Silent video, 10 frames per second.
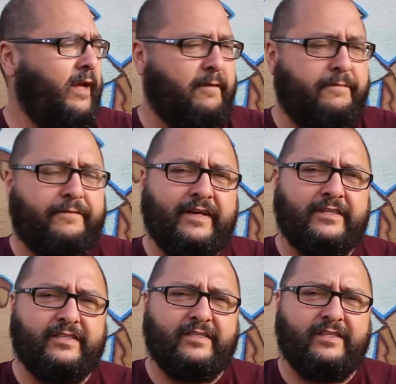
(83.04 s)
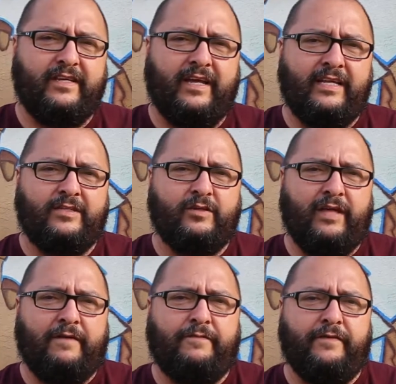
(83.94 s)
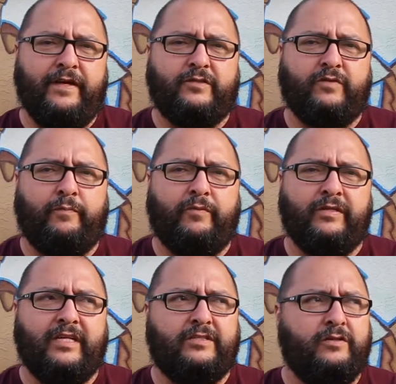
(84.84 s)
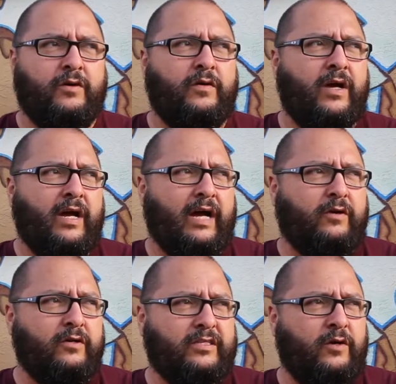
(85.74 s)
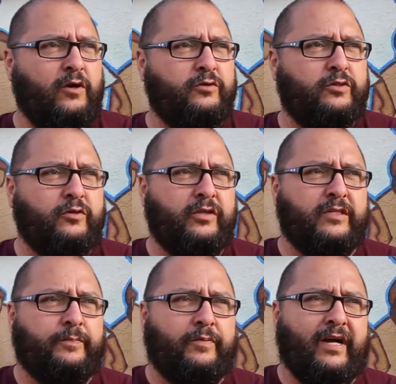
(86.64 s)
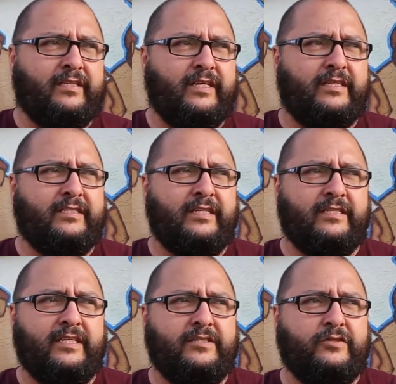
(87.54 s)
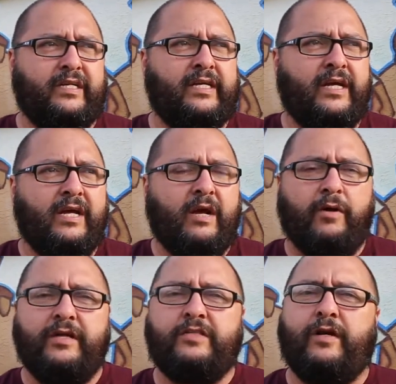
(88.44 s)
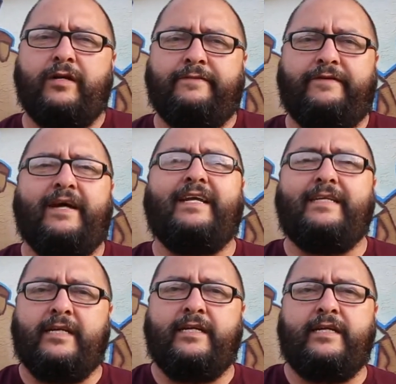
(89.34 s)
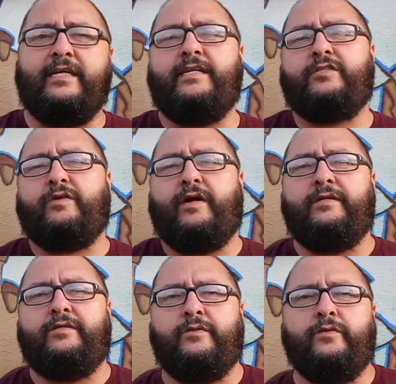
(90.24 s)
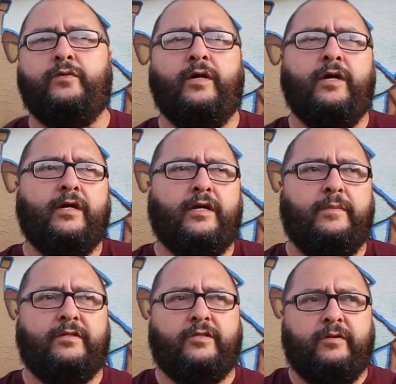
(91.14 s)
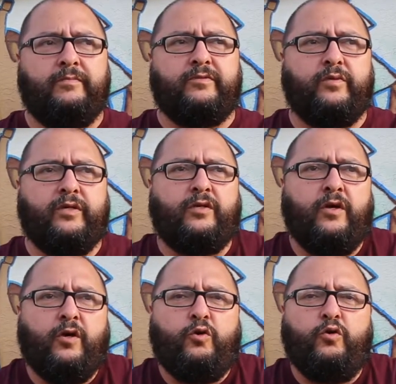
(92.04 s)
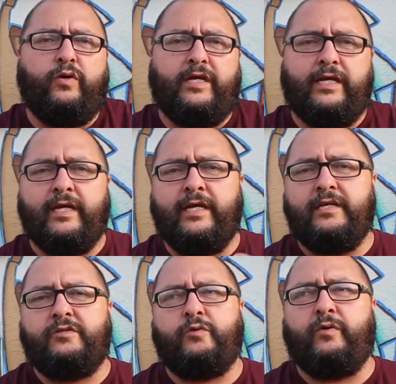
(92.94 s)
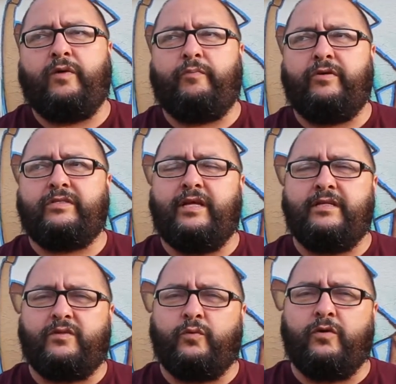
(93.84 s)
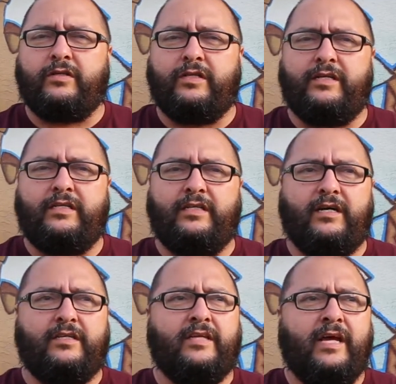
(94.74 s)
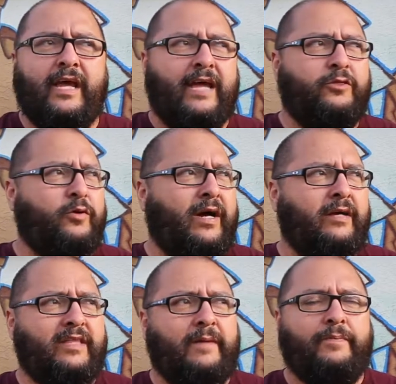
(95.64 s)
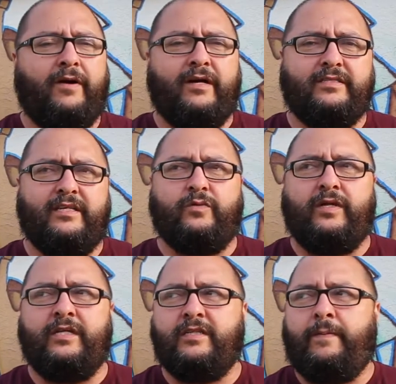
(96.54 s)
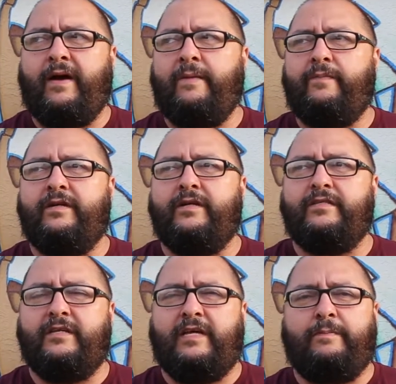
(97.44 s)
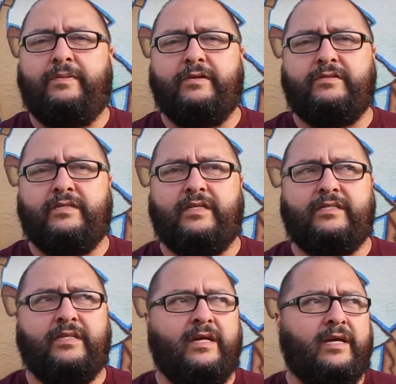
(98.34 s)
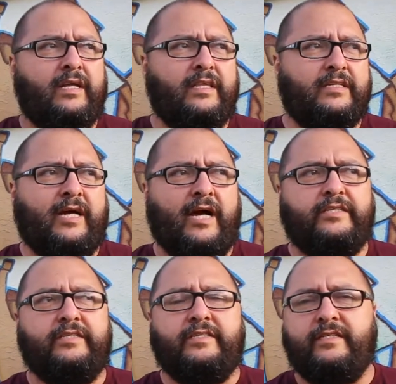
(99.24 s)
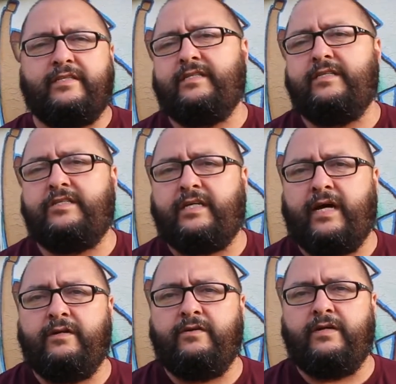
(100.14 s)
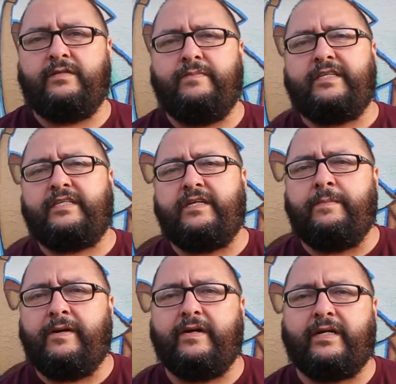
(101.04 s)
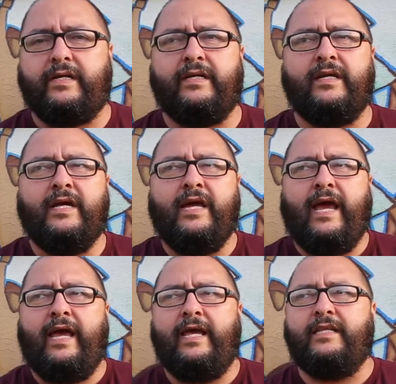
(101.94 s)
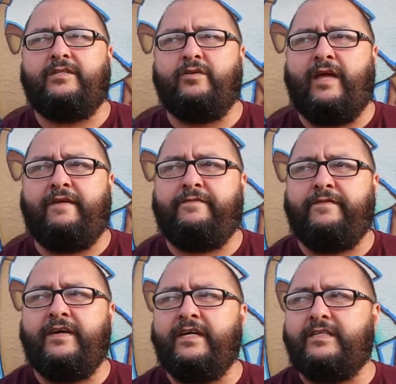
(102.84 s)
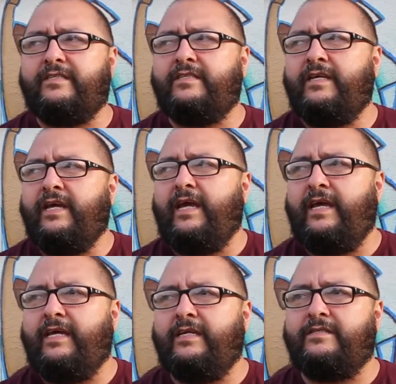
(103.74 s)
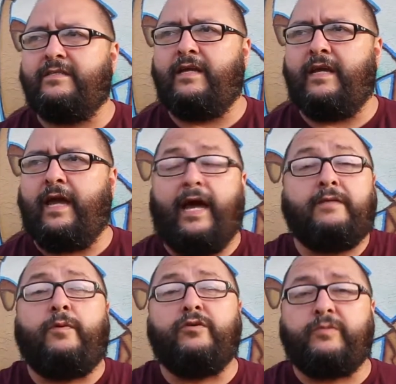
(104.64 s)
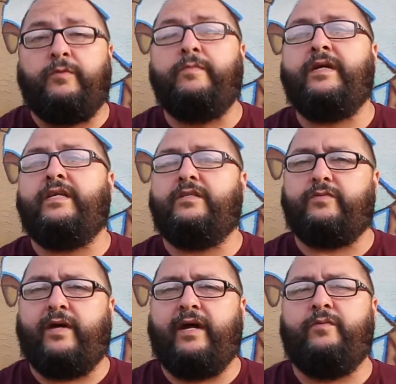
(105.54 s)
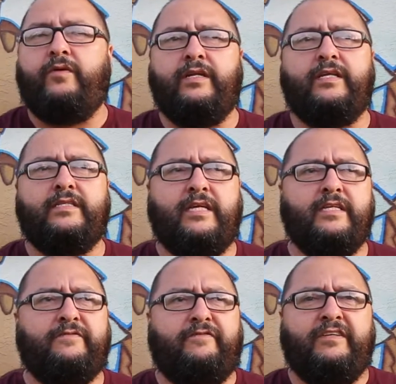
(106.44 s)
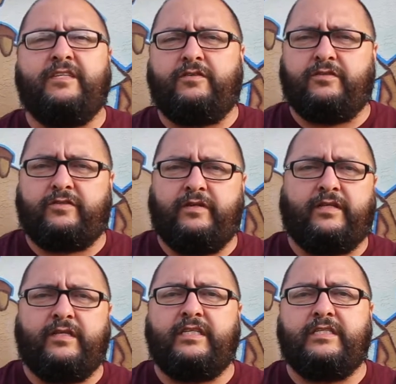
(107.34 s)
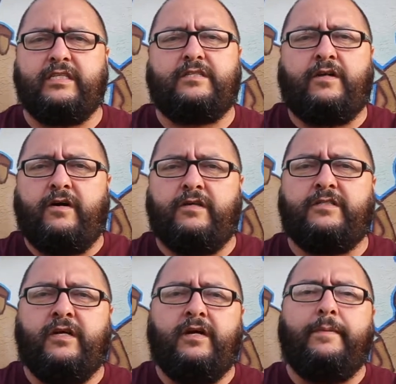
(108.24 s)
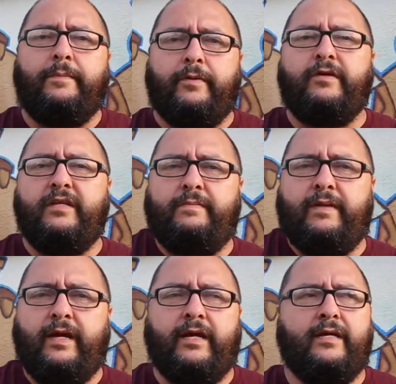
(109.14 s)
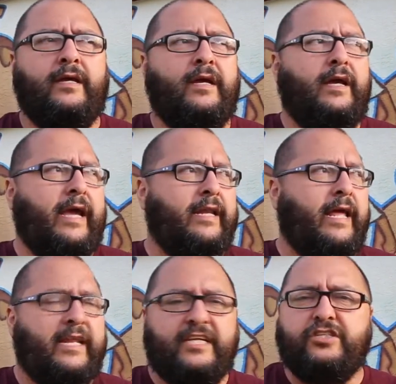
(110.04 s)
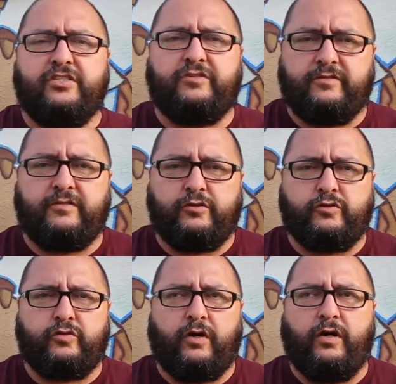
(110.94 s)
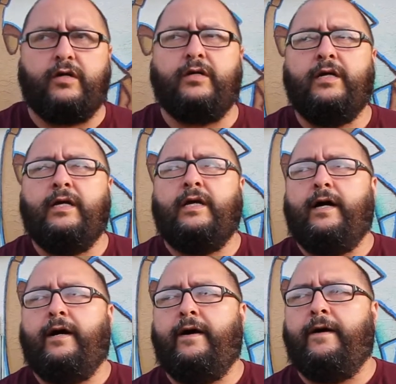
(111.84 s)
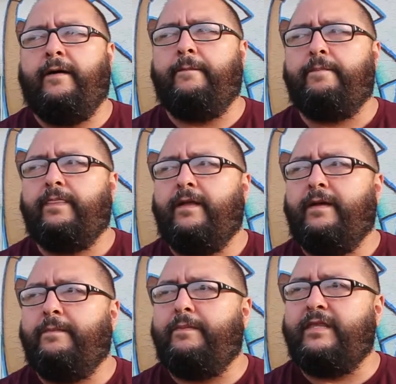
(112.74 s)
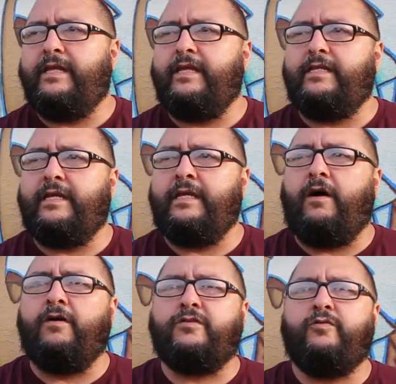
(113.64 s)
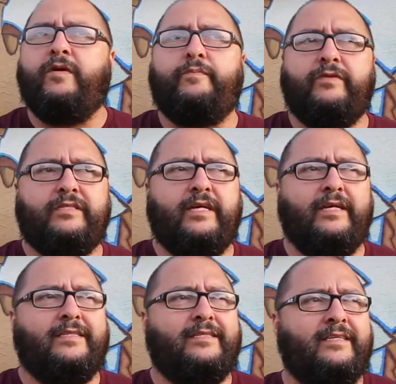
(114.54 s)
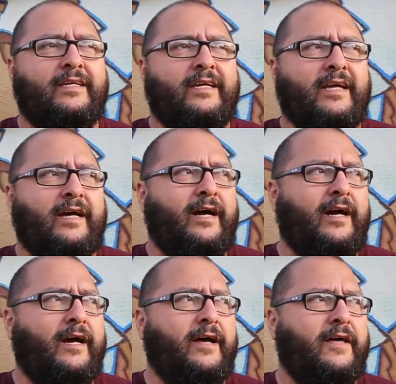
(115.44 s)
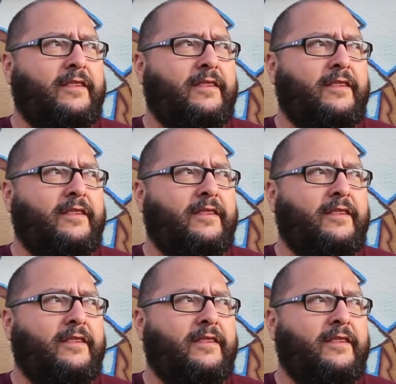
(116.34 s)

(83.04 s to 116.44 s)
a fist, and so that fist represents, Acosta goes through this process in his history where he's trying to find identity and he's trying to come to terms with who he is, who he represents, the work that he does, and throughout that process what ends up happening is that he builds this consciousness as a Chicano, as a Mexican American. And so that fist it has multiple meanings, right? One is his physical strength, because he's this large burly man and he's just strong. But then it also represents raza,